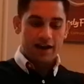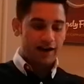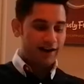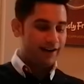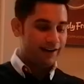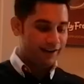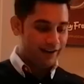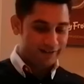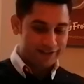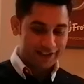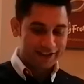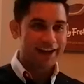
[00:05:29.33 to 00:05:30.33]
I
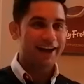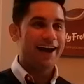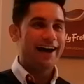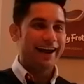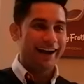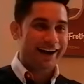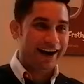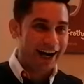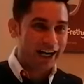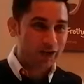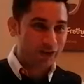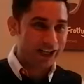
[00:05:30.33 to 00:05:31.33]
loved it and I
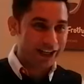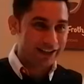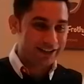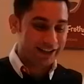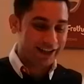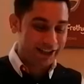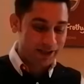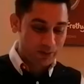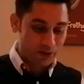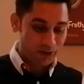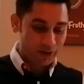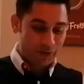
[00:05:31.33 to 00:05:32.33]
can't wait
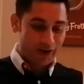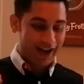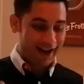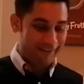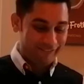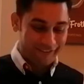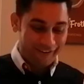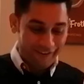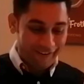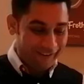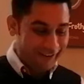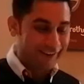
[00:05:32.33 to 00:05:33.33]
anymore to have
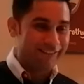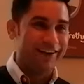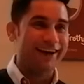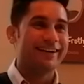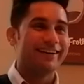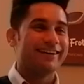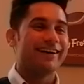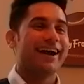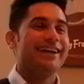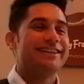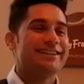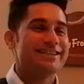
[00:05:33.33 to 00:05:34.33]
all of it
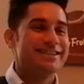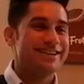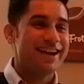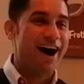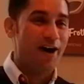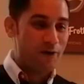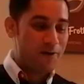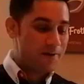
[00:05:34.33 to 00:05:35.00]
right now.